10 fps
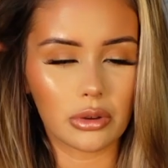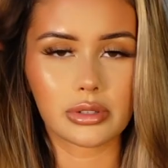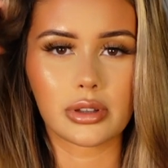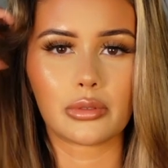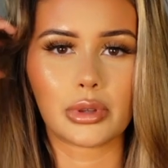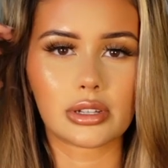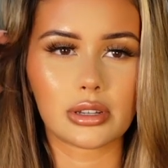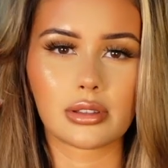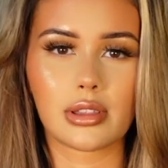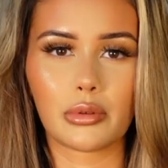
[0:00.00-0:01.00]
are also in winter,
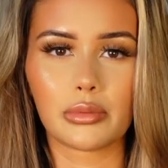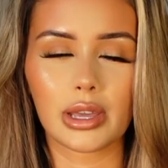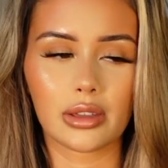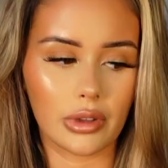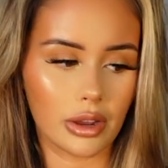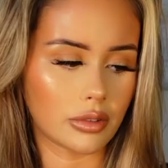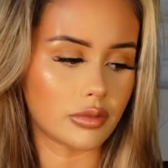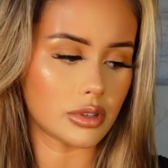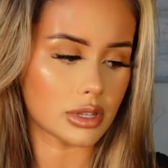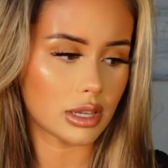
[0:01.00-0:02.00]
so that would be very
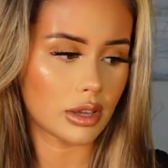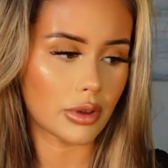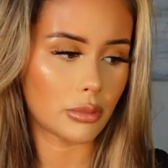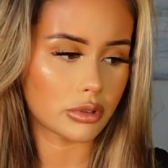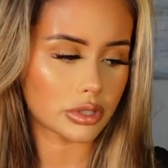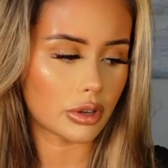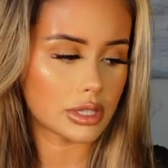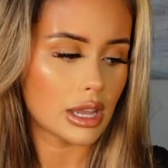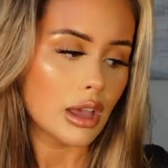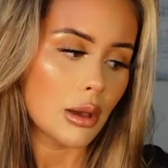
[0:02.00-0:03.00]
confusing if I bought
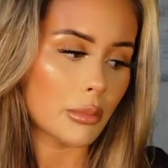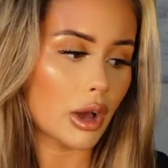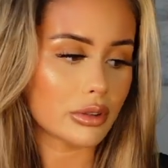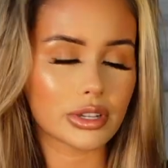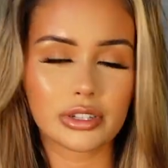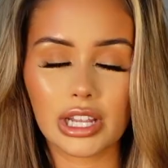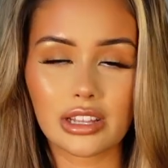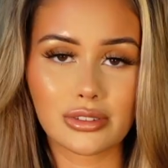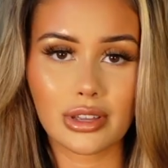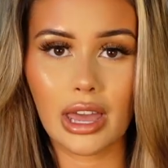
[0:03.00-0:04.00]
shorts. But also
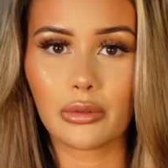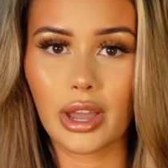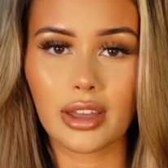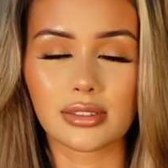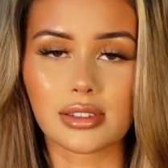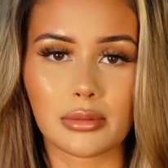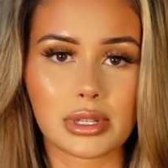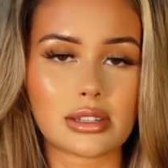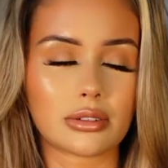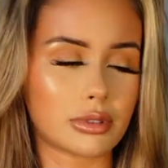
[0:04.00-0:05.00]
jeans you can wear in summer
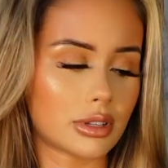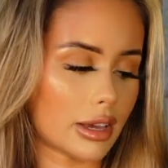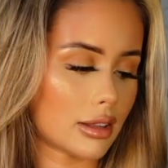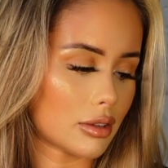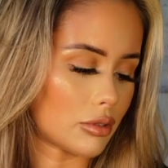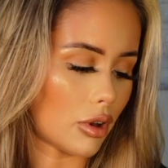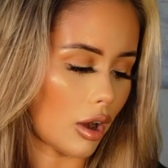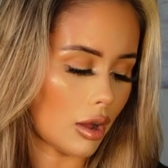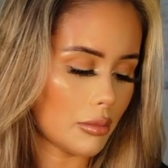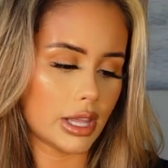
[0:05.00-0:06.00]
still with like a little
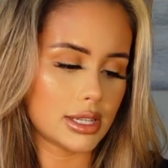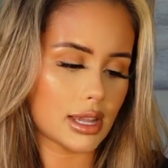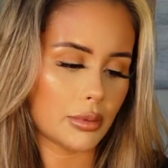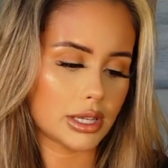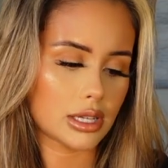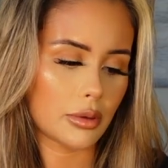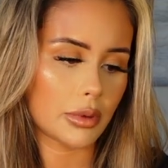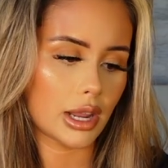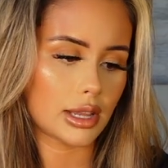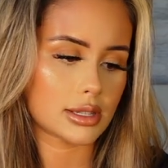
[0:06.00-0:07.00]
crop. This I picked up
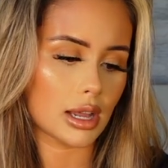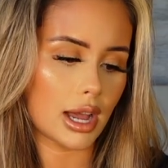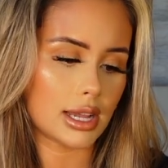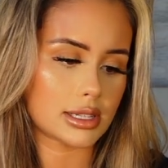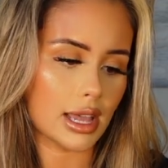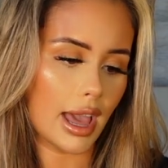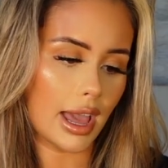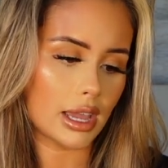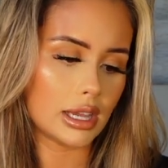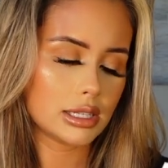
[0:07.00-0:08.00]
in a size
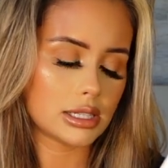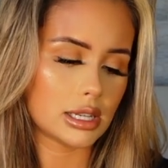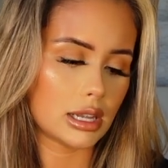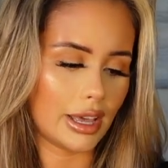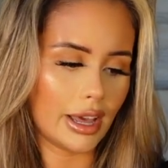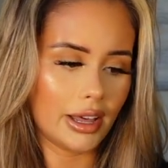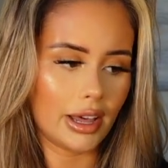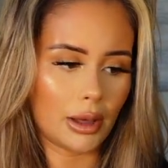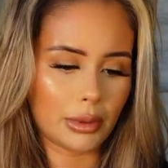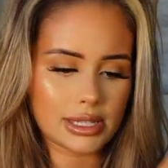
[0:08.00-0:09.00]
eight. Yeah, I'm